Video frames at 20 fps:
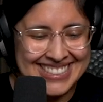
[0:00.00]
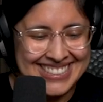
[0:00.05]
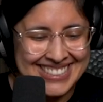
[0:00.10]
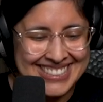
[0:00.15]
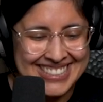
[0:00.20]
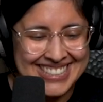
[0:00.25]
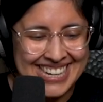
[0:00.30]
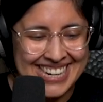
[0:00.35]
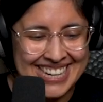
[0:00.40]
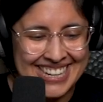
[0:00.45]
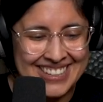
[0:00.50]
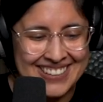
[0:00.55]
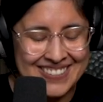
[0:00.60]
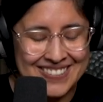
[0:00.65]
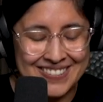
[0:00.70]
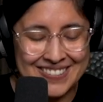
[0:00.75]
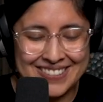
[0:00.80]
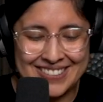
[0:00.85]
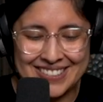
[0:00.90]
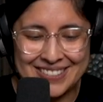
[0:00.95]
All right,
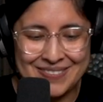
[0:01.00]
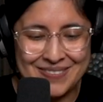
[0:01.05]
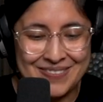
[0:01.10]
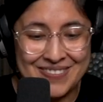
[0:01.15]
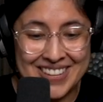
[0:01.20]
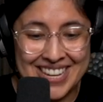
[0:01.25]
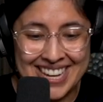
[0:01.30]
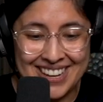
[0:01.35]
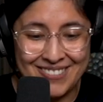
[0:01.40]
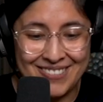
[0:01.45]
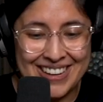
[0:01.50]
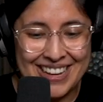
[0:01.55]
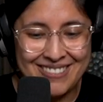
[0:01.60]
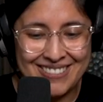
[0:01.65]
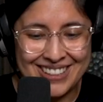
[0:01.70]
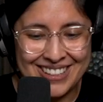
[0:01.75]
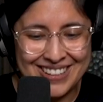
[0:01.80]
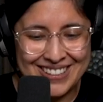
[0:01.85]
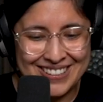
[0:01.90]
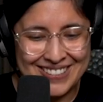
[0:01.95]
man, we
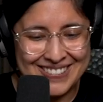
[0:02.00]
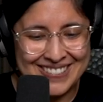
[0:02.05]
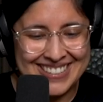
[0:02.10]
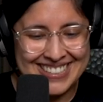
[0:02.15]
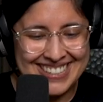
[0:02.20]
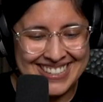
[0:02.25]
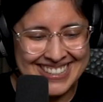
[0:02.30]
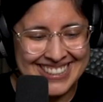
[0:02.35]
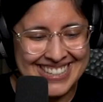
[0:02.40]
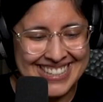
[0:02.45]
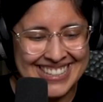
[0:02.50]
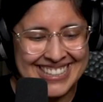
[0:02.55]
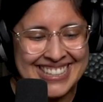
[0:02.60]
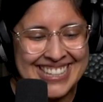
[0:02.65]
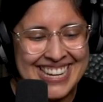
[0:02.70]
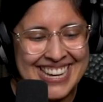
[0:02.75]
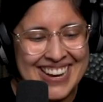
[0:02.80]
have a lot going on then.